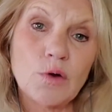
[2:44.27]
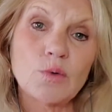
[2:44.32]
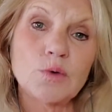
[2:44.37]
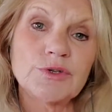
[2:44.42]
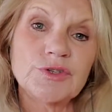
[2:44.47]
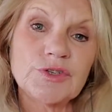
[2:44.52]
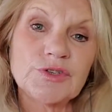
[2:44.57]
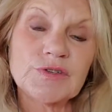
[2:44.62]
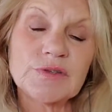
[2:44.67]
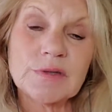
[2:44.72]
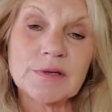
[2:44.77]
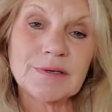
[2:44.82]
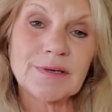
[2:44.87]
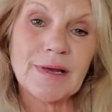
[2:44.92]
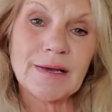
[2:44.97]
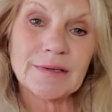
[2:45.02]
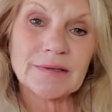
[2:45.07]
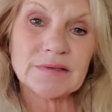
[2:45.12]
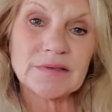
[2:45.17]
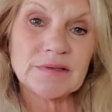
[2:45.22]
which is the
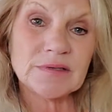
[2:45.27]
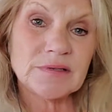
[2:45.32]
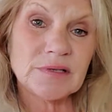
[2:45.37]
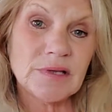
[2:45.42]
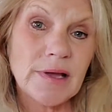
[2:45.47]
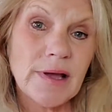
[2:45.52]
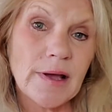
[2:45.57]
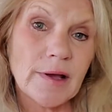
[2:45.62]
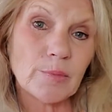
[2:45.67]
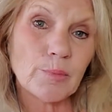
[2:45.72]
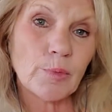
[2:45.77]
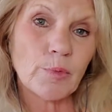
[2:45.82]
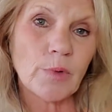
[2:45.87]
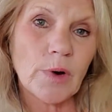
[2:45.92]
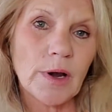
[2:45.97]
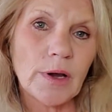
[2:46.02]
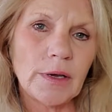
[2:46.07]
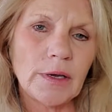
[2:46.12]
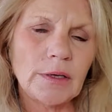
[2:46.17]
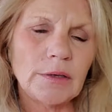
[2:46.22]
next step,
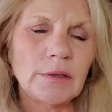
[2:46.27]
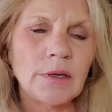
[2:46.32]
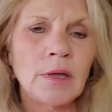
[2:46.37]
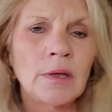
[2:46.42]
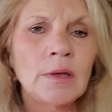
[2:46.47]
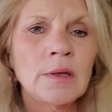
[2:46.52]
right?